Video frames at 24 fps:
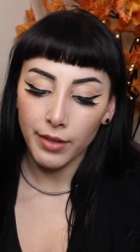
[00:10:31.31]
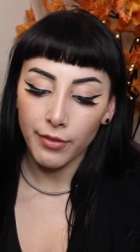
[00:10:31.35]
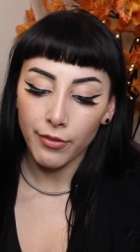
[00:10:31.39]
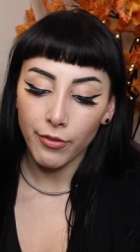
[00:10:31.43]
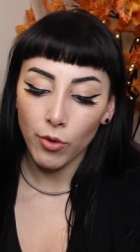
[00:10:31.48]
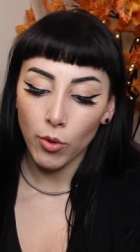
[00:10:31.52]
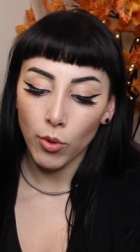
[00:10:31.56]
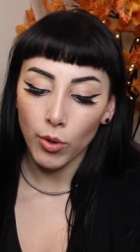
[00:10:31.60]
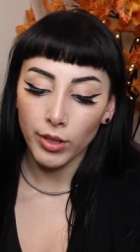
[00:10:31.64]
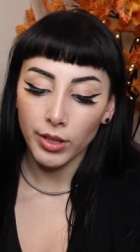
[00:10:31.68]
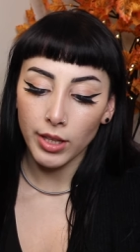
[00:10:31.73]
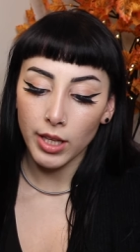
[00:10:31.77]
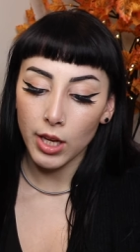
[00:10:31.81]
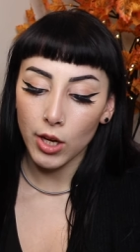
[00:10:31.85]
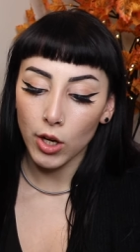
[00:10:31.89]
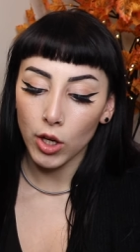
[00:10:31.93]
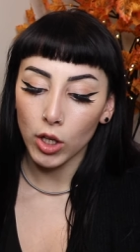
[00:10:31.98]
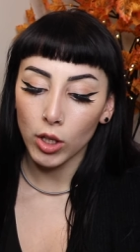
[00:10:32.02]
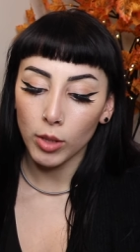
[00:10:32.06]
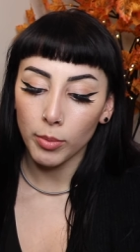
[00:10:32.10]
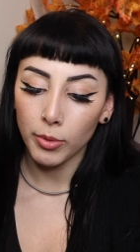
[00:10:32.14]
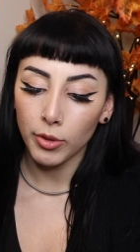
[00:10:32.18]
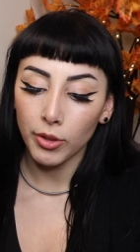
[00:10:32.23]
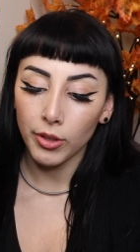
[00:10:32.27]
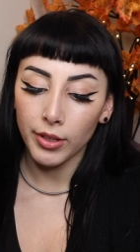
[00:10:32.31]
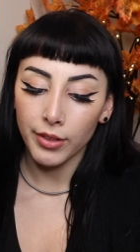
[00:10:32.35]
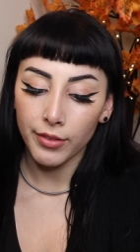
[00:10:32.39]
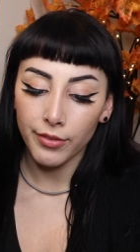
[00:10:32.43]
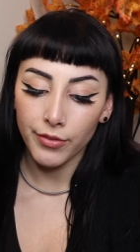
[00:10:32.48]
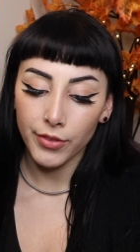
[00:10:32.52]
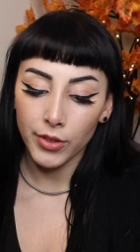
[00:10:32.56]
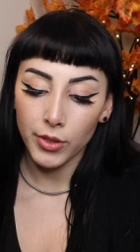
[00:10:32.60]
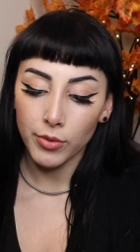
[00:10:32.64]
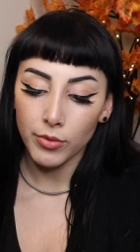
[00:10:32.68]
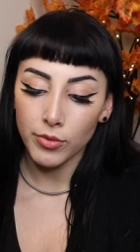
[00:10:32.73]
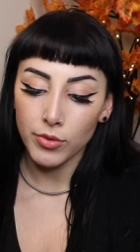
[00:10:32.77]
for the herbal
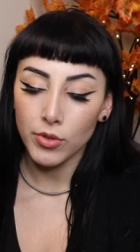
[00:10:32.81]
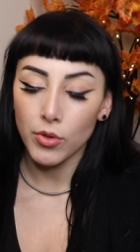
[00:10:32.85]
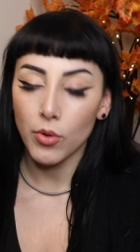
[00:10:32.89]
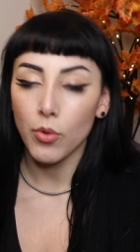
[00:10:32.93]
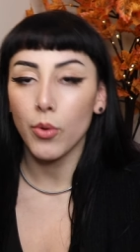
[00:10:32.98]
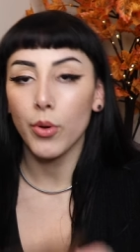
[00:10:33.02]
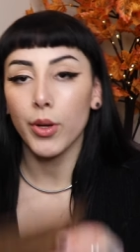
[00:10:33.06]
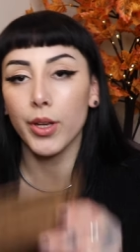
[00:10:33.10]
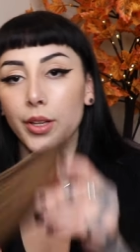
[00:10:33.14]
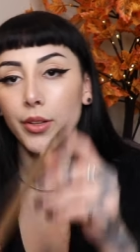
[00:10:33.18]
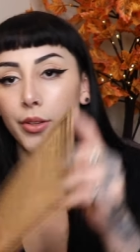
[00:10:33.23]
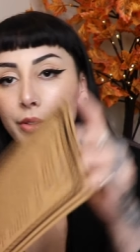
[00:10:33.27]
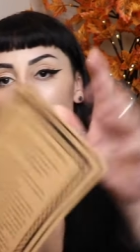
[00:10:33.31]
infused oil.